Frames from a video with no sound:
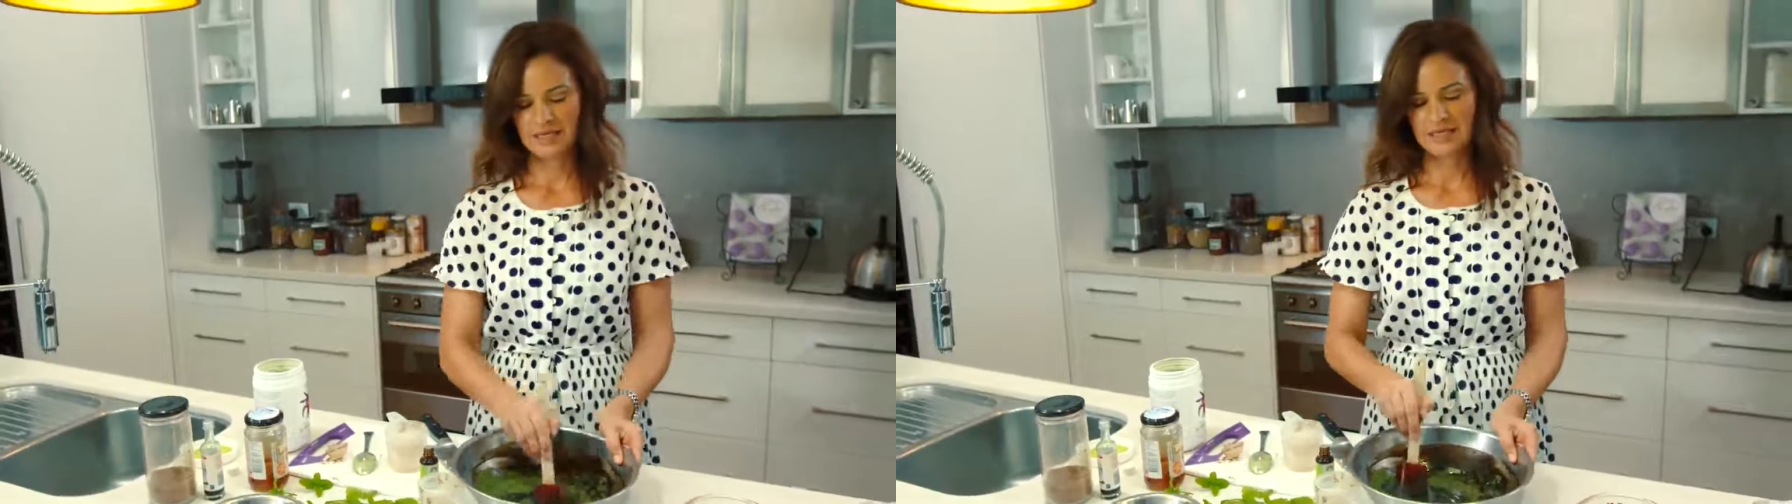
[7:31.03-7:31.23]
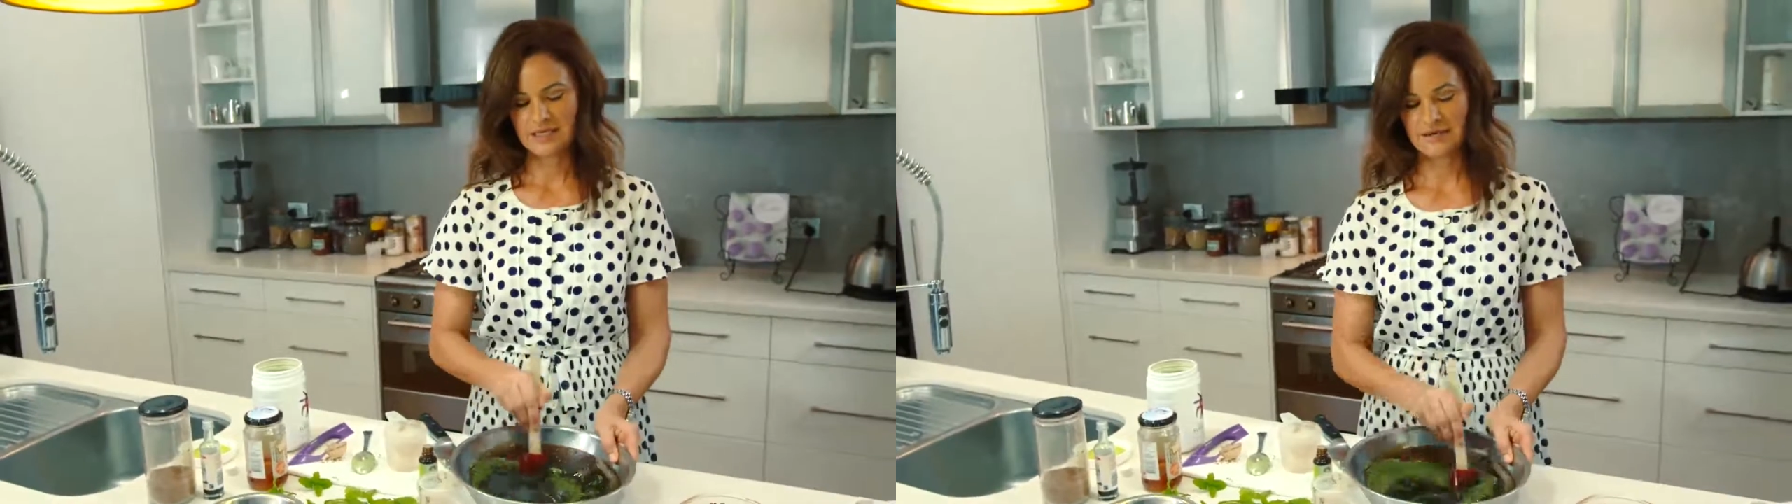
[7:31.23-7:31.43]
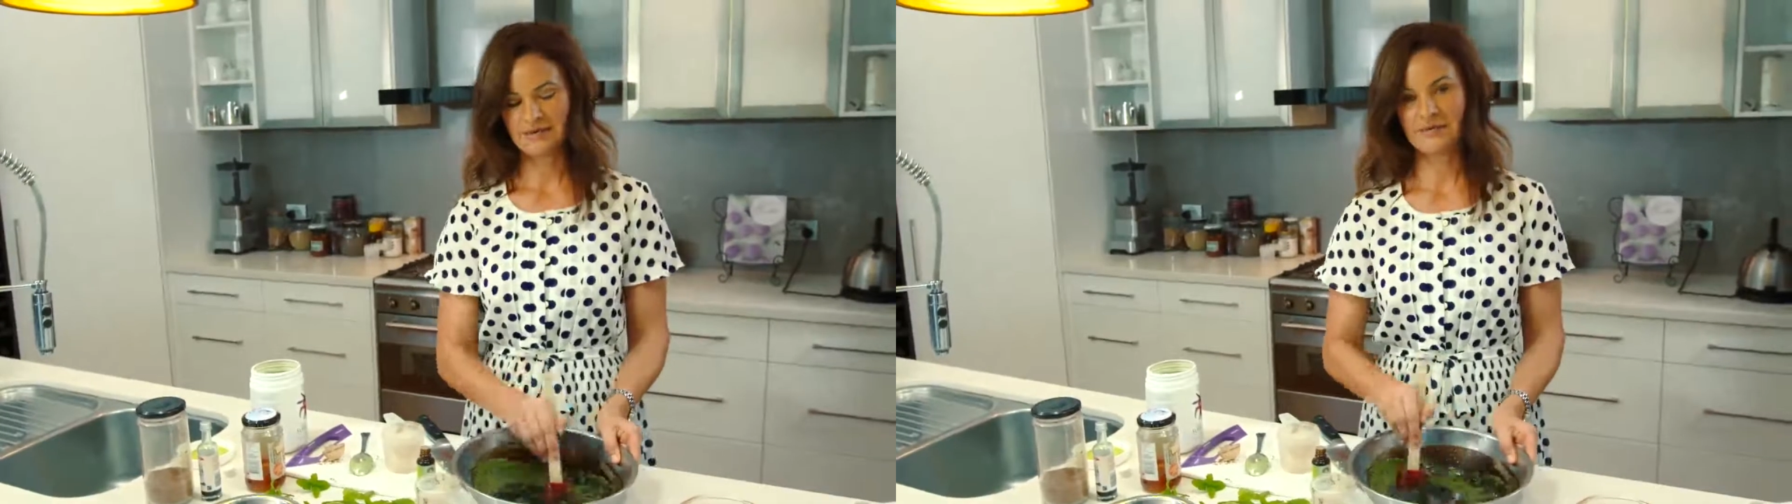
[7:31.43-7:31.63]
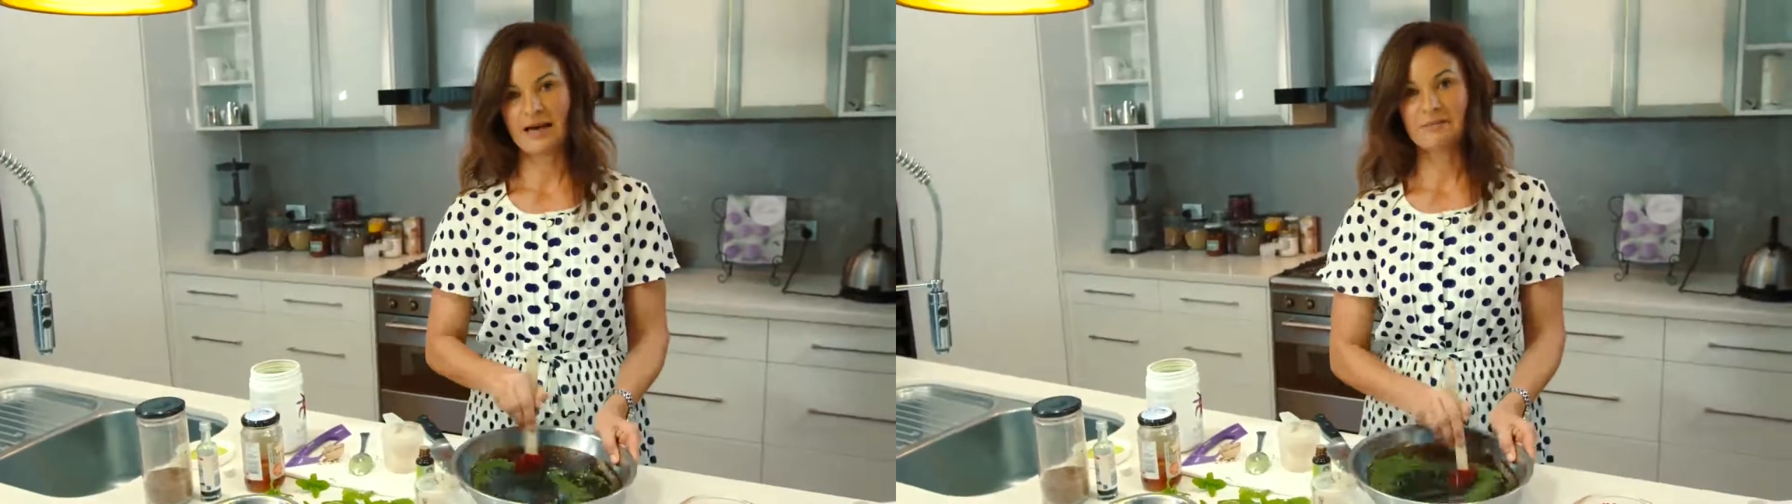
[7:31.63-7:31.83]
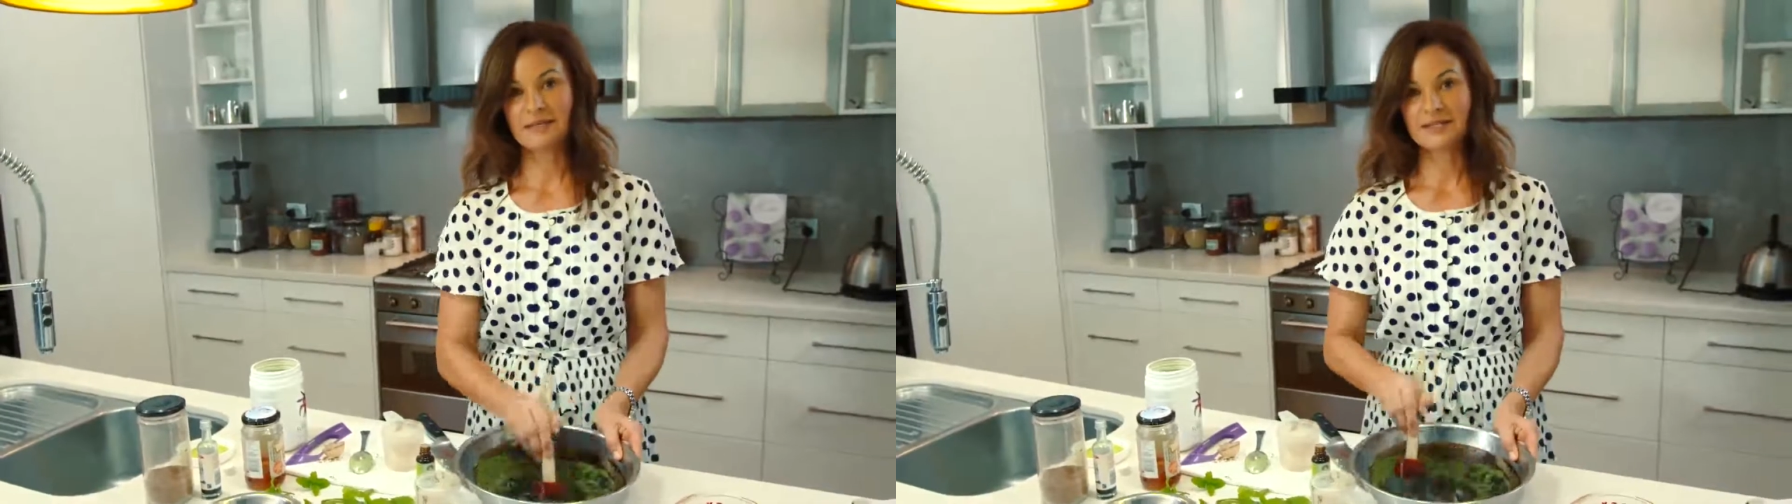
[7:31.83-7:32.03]
into your
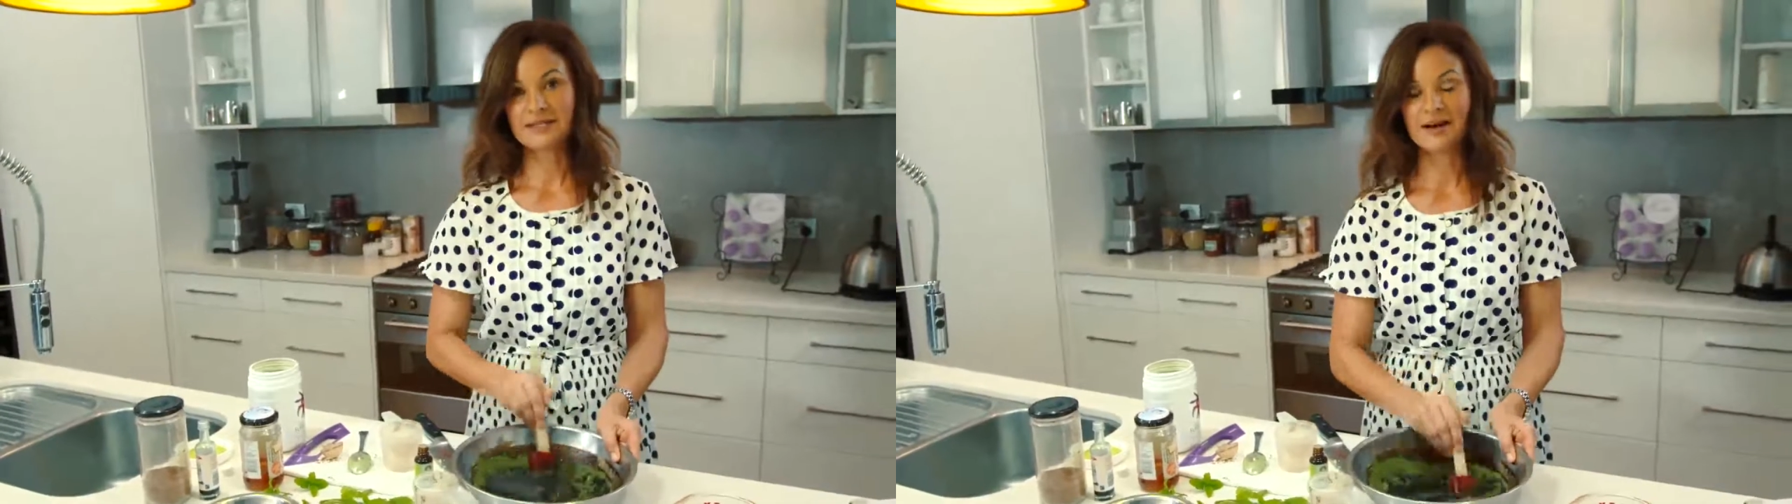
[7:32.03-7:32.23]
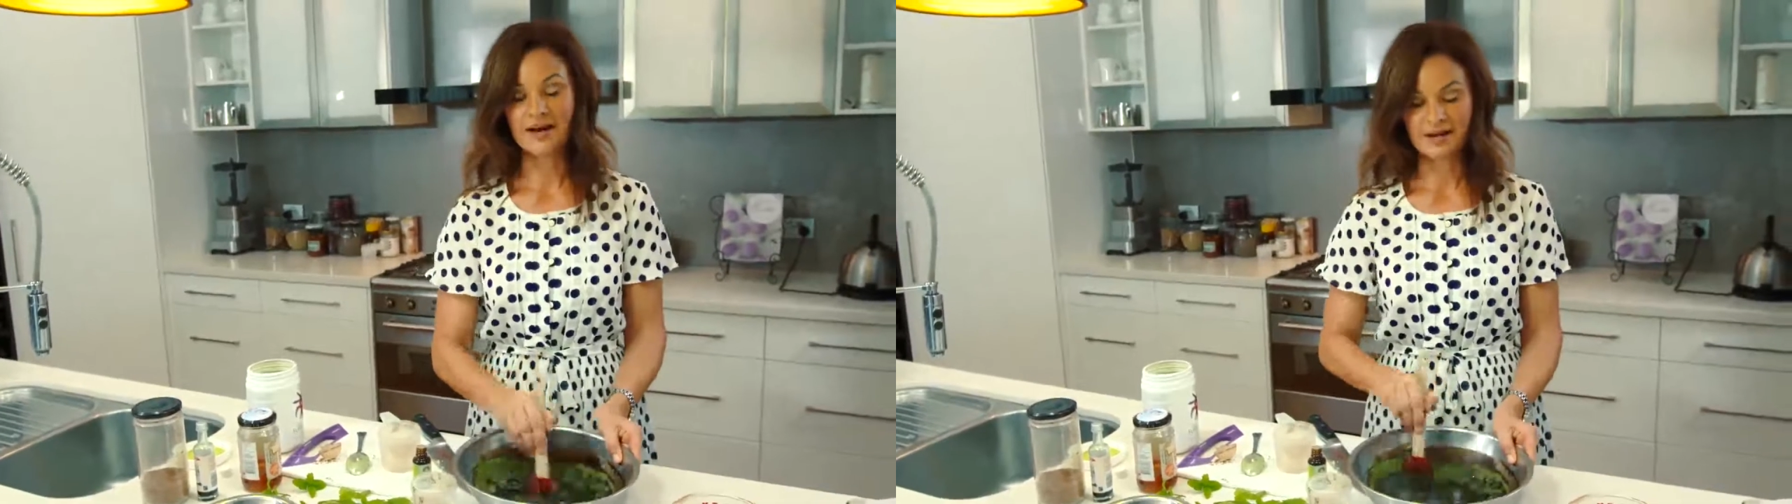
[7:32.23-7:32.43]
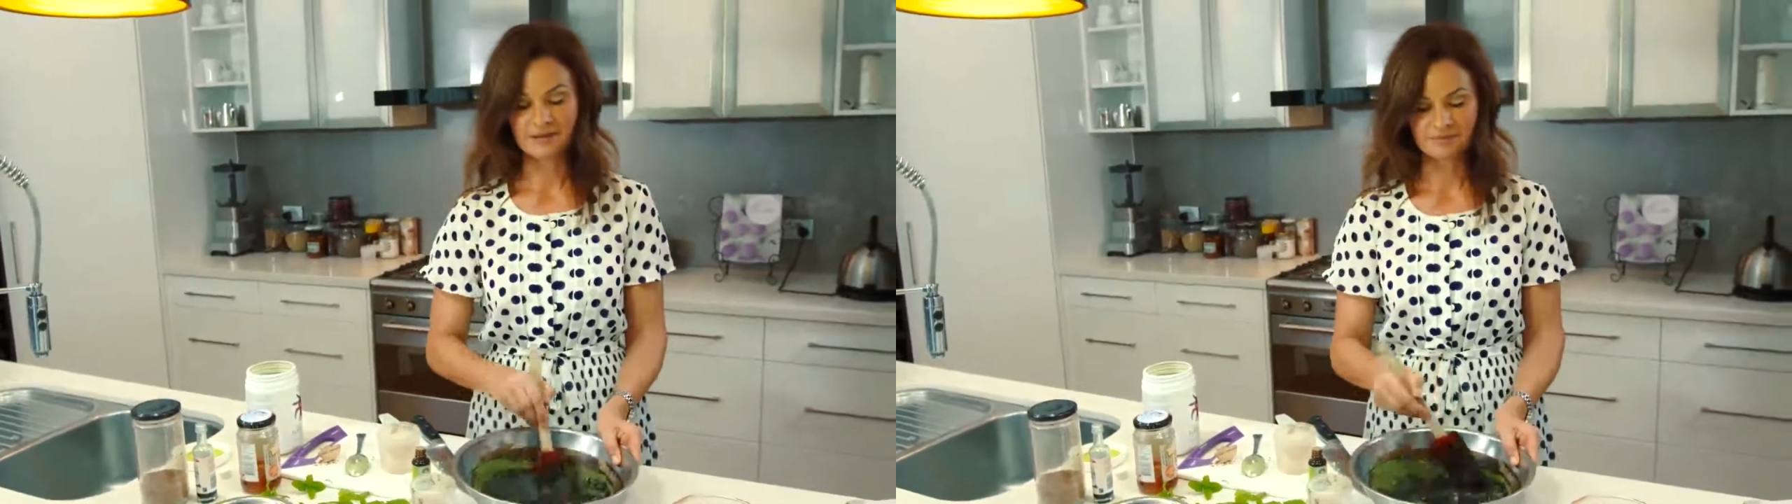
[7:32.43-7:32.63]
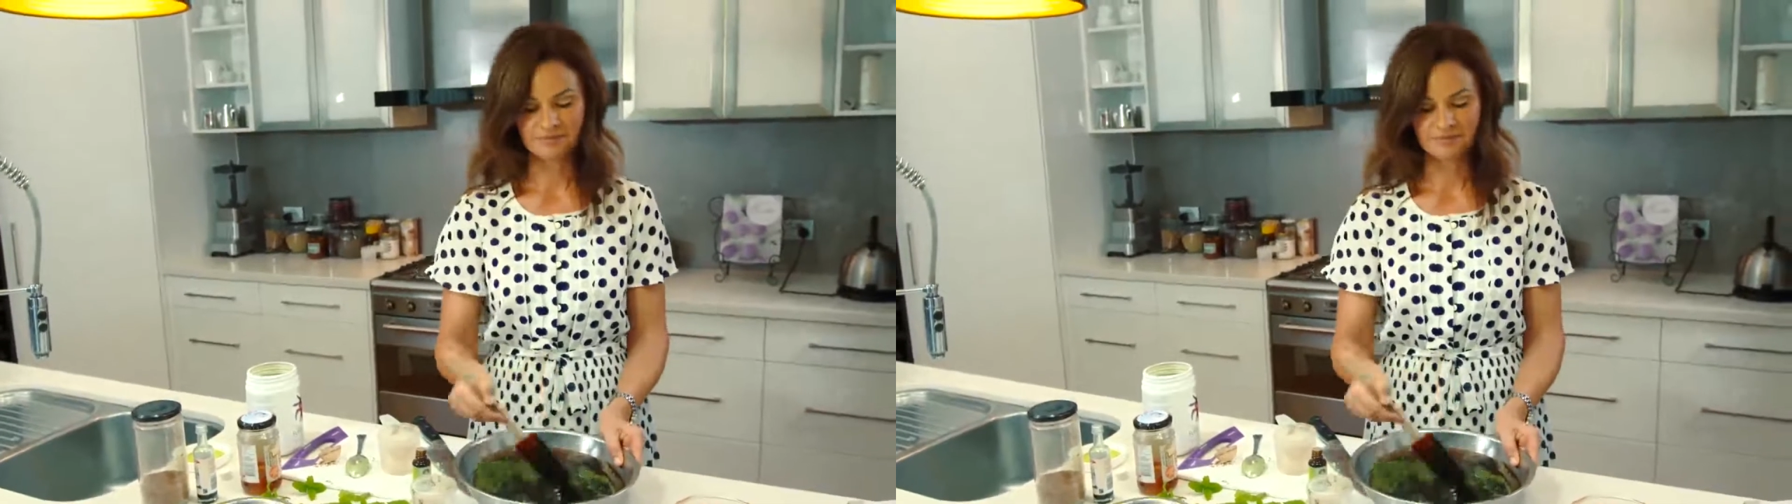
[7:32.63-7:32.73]
family's diet.